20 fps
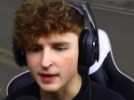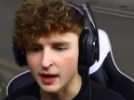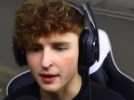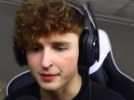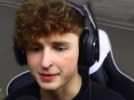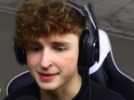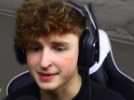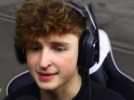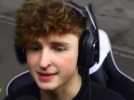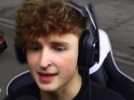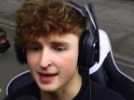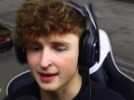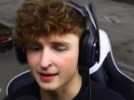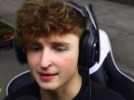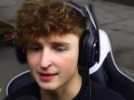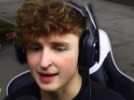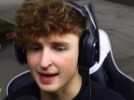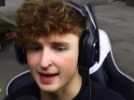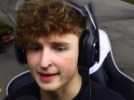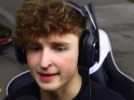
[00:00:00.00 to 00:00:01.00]
That was
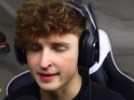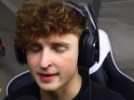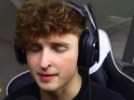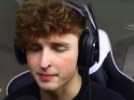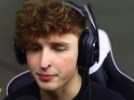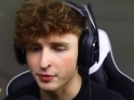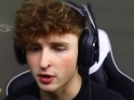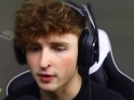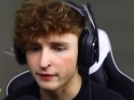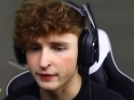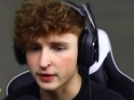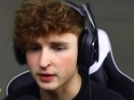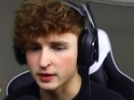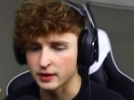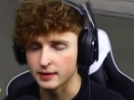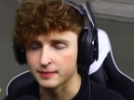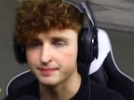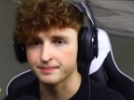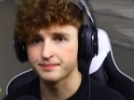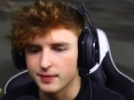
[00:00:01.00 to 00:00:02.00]
sick. Landed it
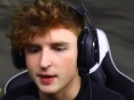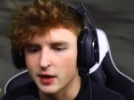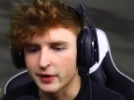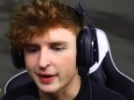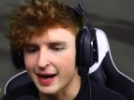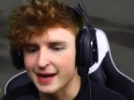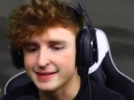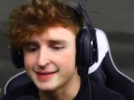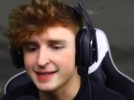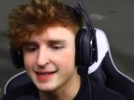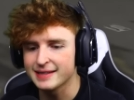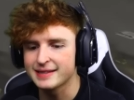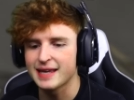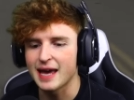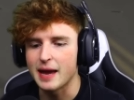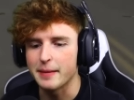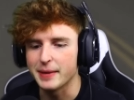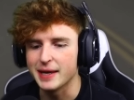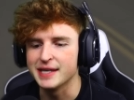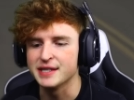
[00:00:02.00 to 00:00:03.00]
perfectly. Now, guys, this
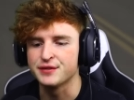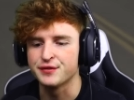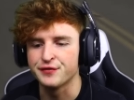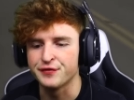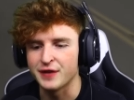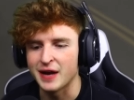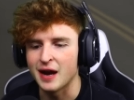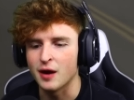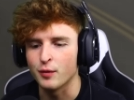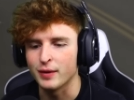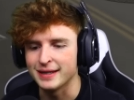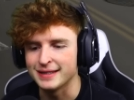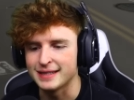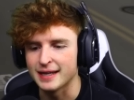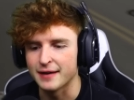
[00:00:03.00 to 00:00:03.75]
game is very